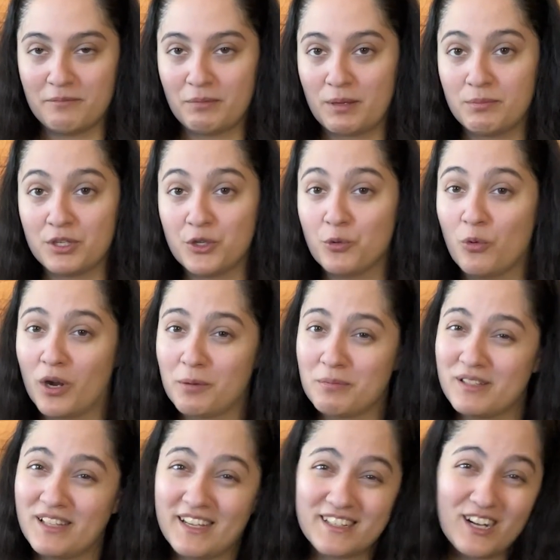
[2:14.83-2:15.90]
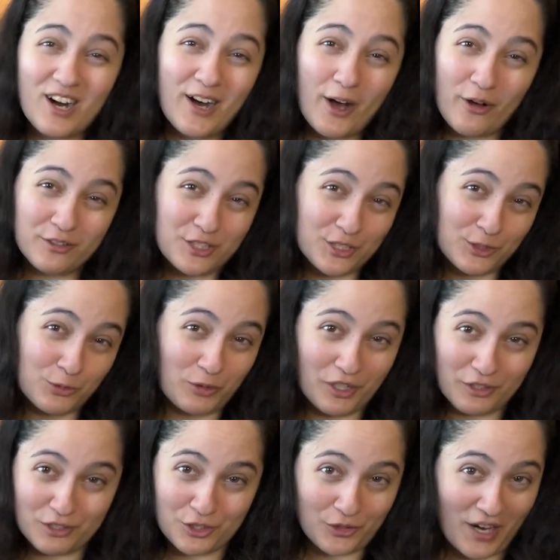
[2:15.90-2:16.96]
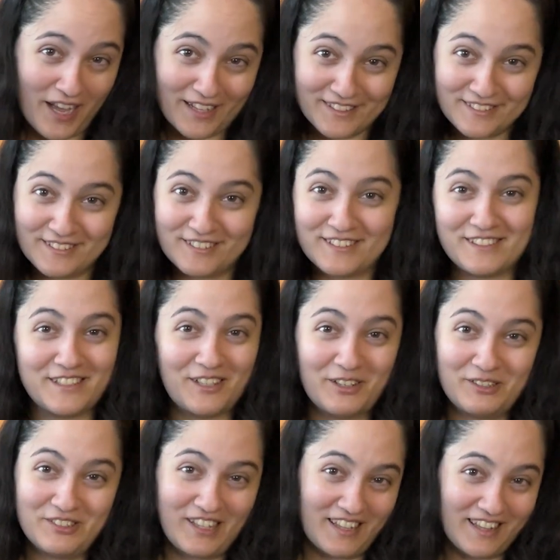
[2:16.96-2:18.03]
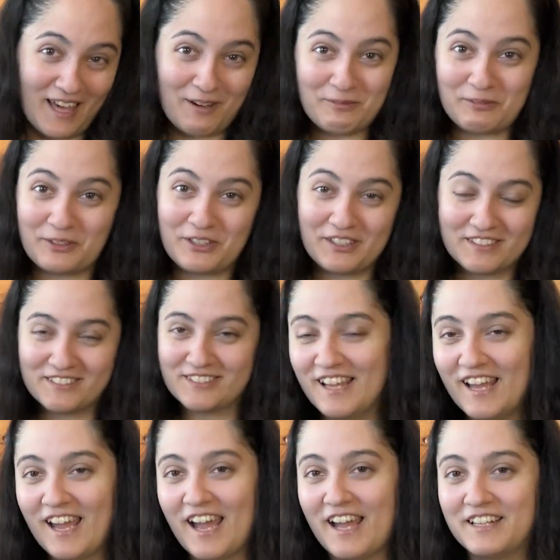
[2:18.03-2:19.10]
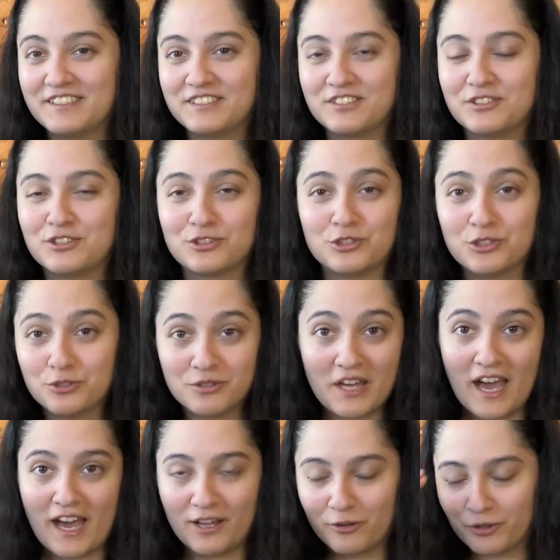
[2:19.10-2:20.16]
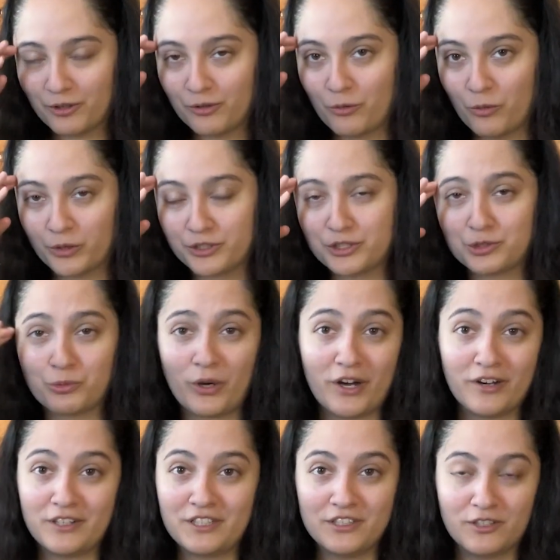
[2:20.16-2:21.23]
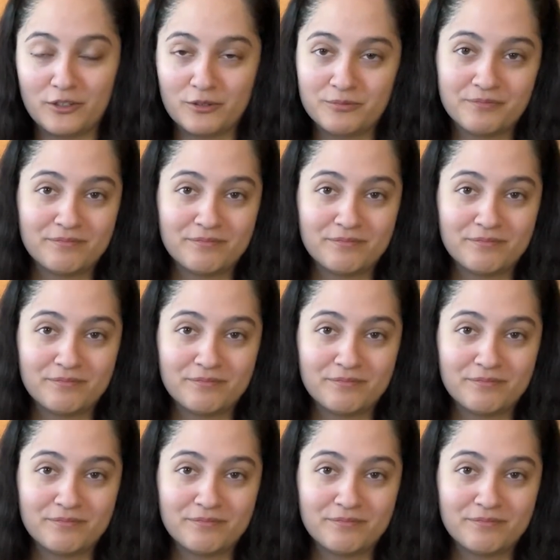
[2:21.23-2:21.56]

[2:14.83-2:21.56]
Maybe you want to be like, oh, I'll just wear a dress, you know, like that works, and to just do that, or just wear, you know,